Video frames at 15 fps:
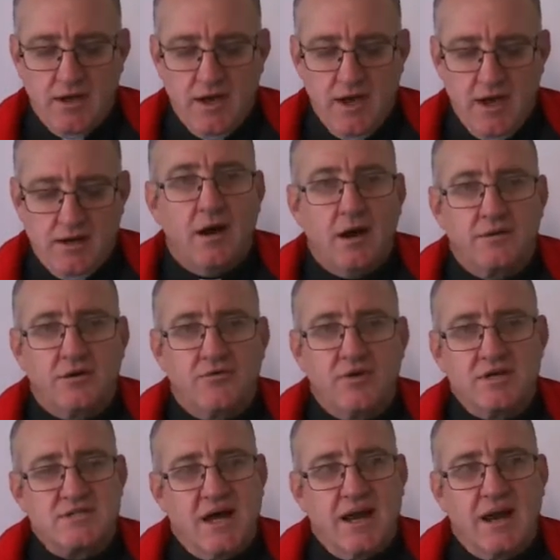And the
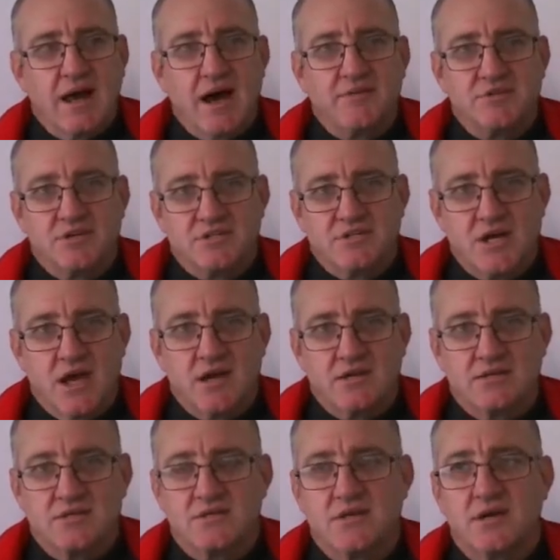reason our lives are
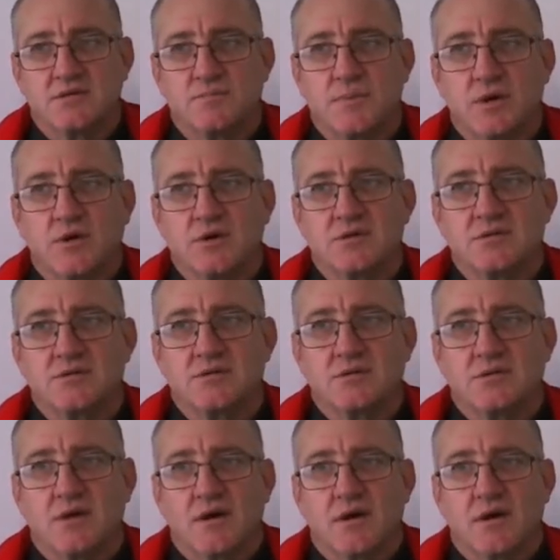changed is because